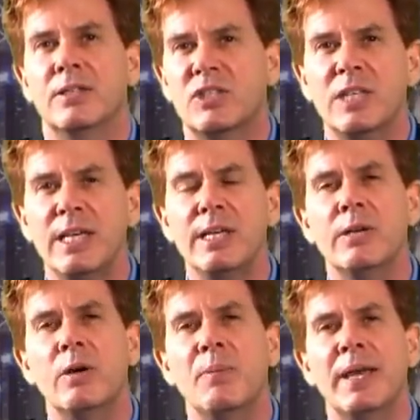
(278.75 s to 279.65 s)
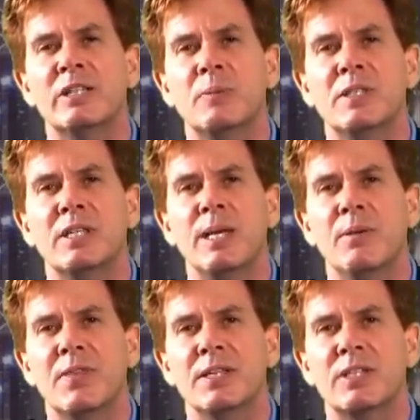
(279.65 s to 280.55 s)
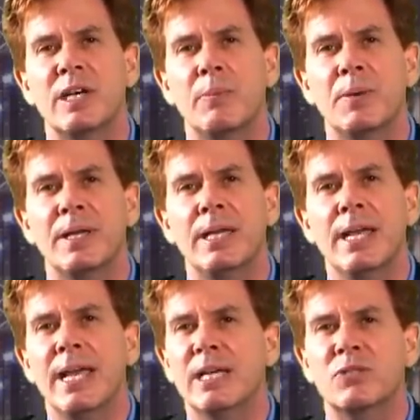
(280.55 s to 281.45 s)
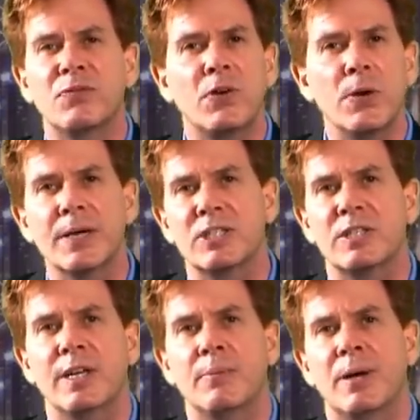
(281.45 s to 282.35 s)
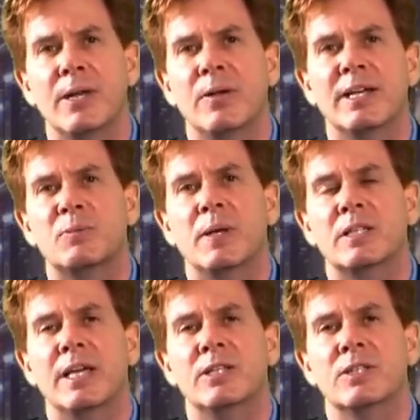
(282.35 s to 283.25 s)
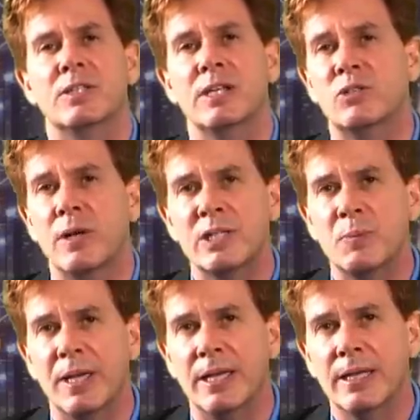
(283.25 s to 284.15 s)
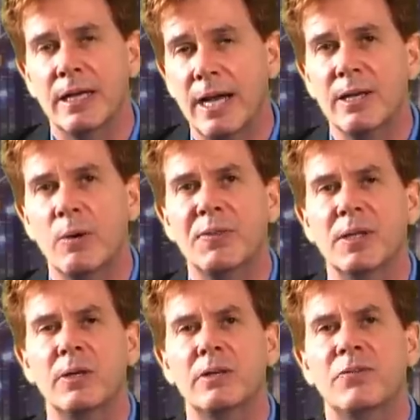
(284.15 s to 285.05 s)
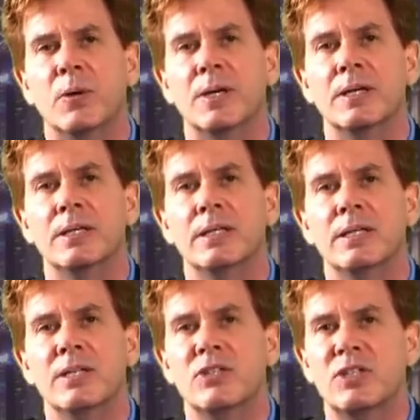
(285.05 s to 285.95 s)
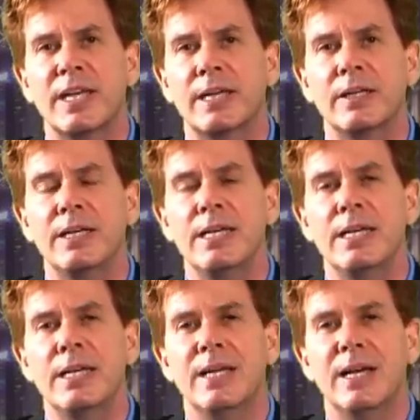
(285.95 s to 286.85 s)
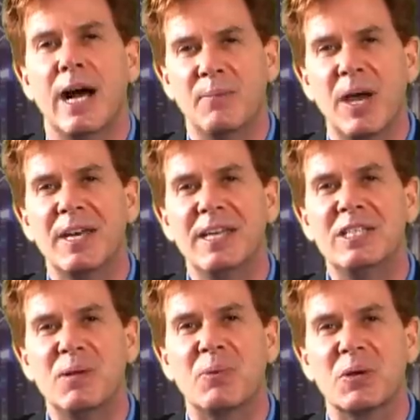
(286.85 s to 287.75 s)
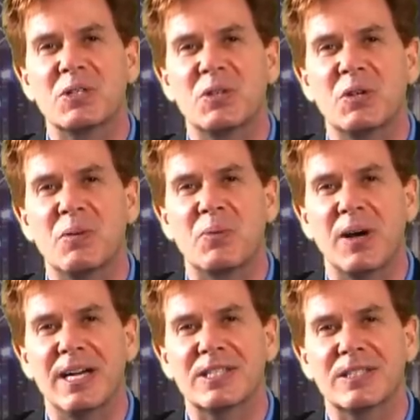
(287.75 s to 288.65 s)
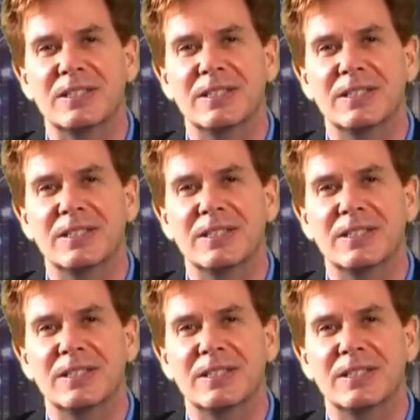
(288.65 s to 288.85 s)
The CEO and management team with this company has far exceeded my own expectations. And trust me, I know what to look for. Secondly, I'm not an easy person to impress.